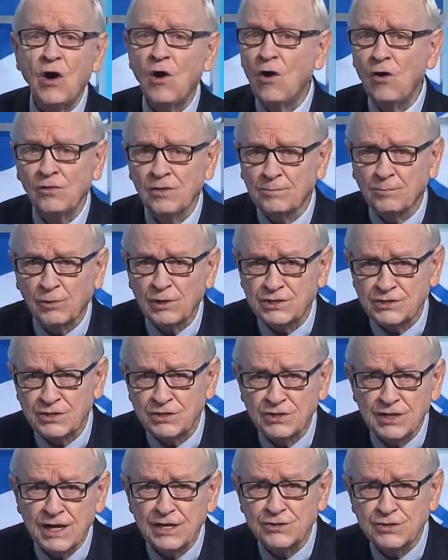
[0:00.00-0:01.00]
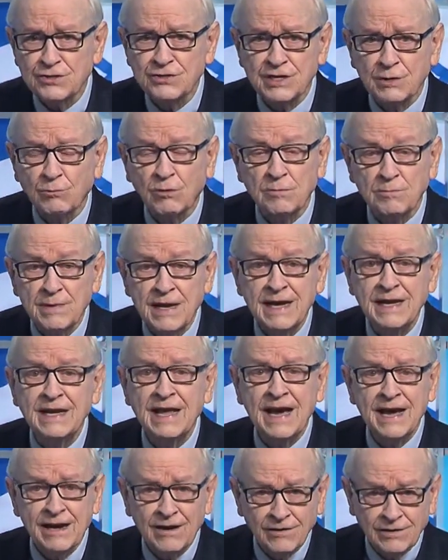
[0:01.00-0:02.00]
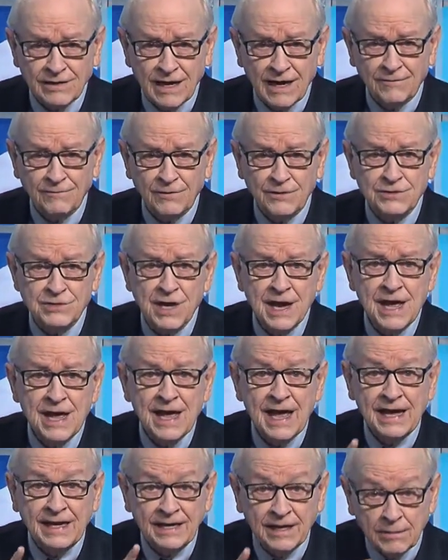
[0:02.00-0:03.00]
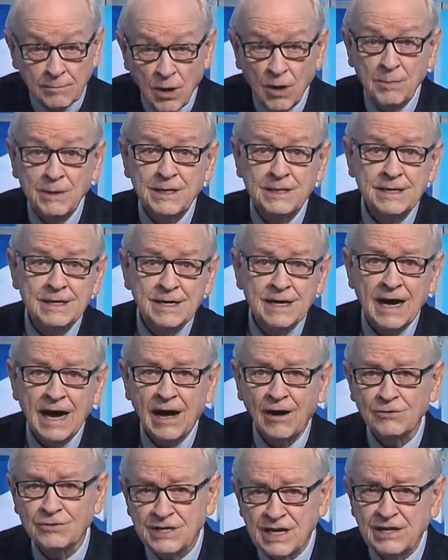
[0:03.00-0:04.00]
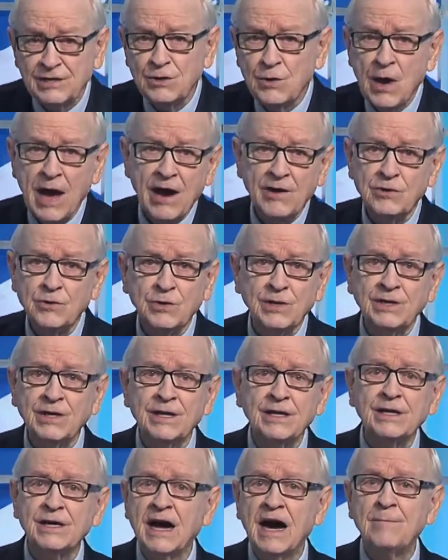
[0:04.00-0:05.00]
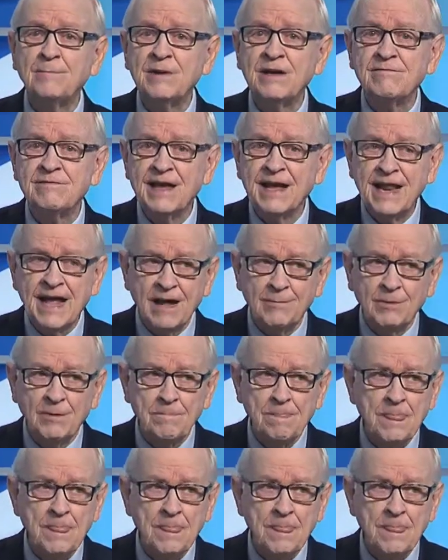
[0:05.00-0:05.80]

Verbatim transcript: all the presentations that were made at our conference. And in a moment, I'll tell you how you can get a copy of that album.